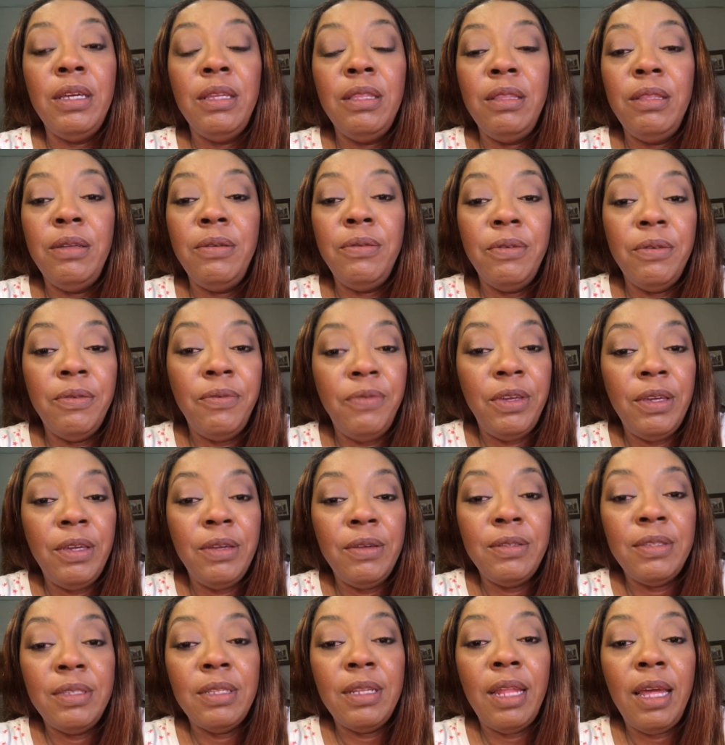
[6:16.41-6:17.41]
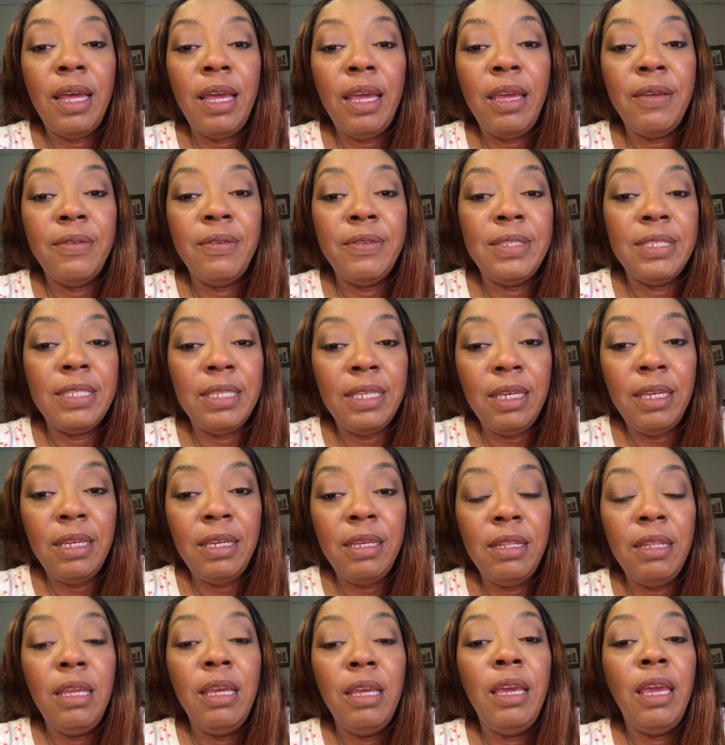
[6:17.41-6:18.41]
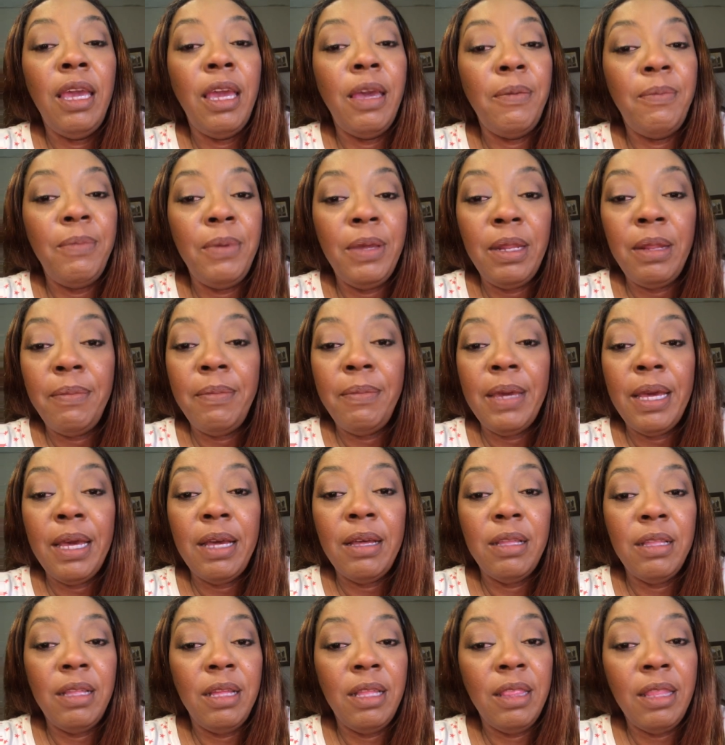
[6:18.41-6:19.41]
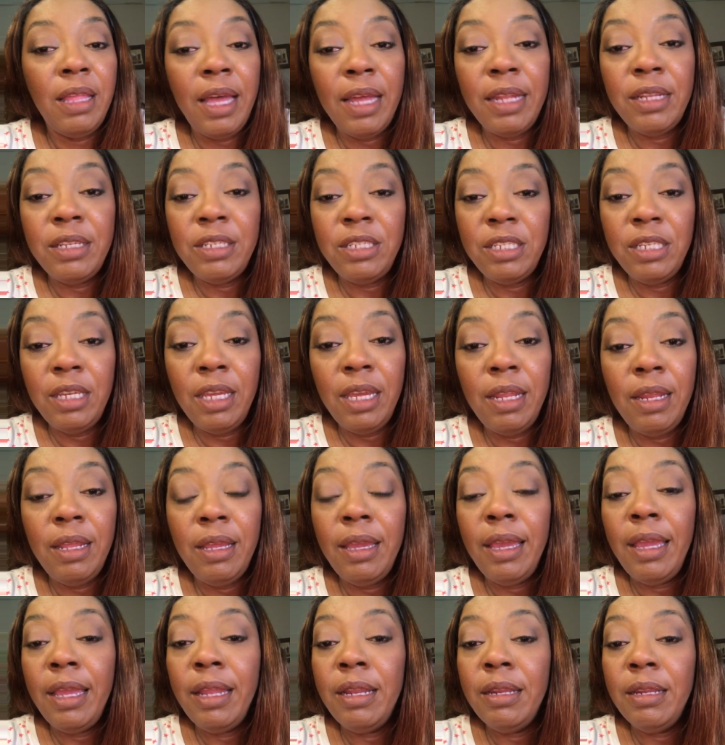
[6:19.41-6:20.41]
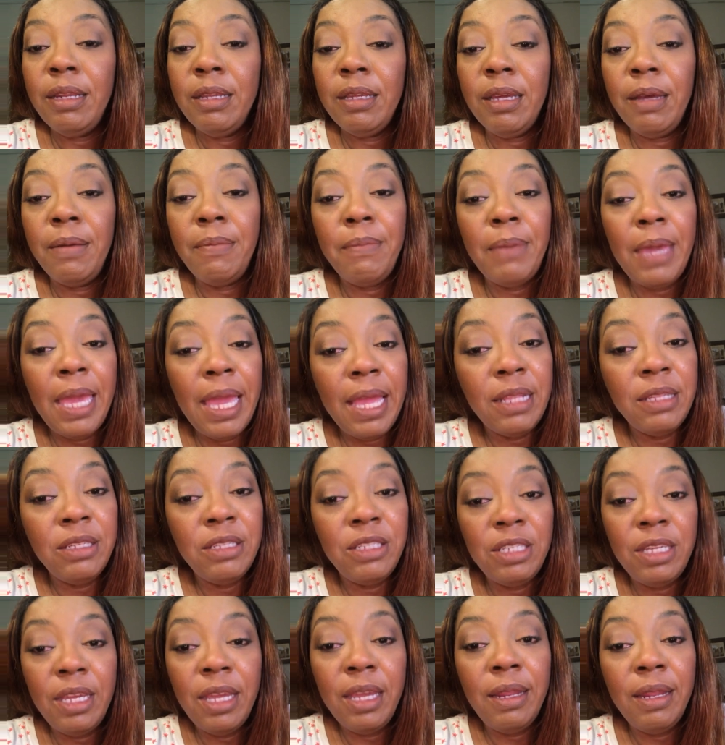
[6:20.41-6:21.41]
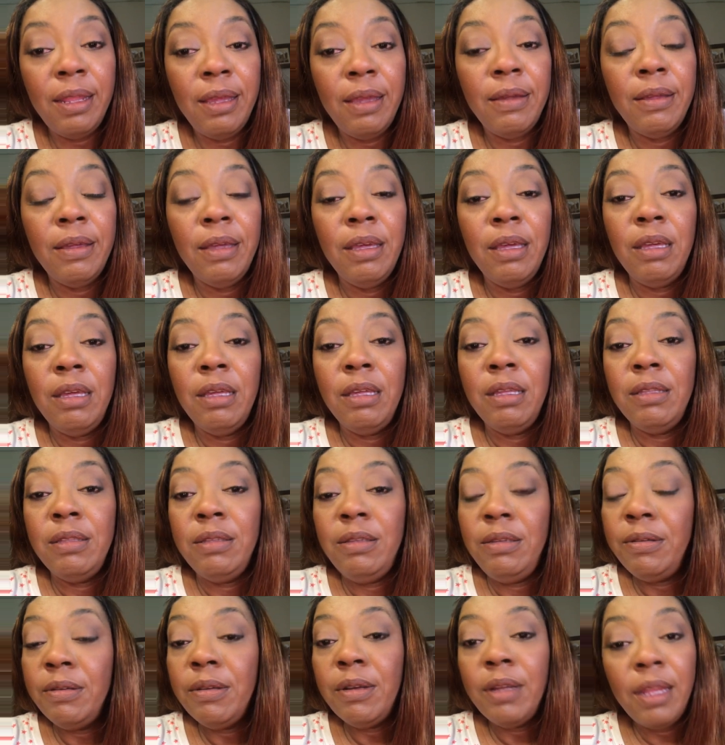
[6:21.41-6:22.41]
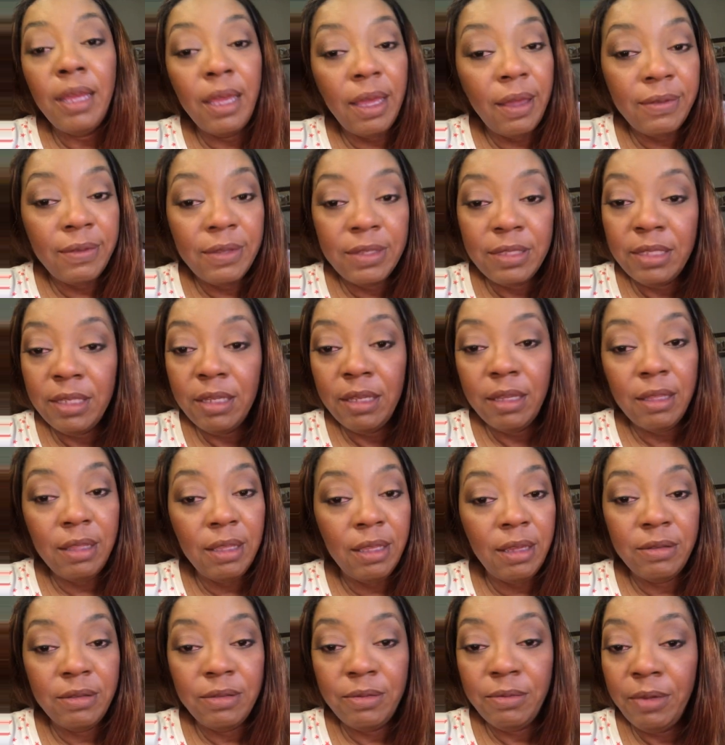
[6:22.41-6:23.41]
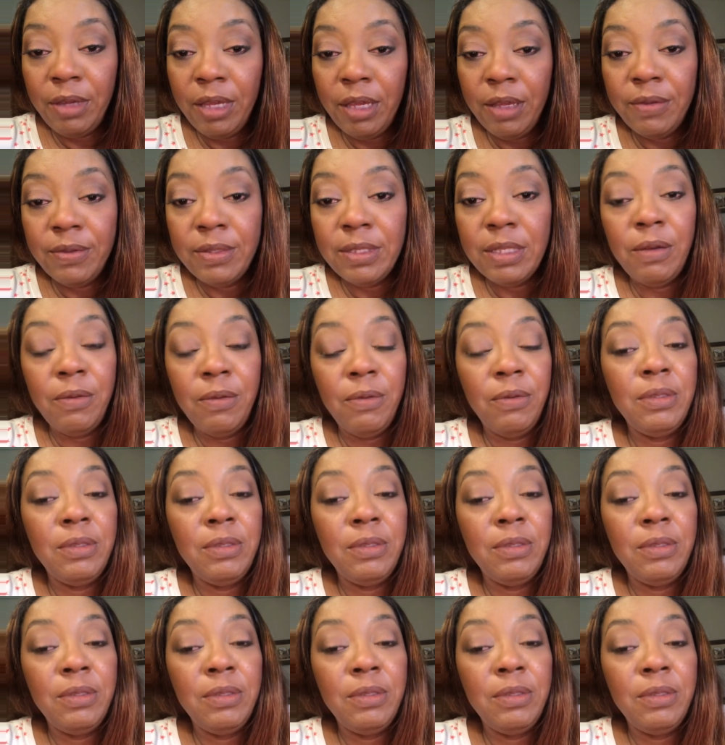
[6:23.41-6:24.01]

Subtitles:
the reviews that I have seen have been about a lot of shedding, and combating shedding, you're going to have to seal those wefts.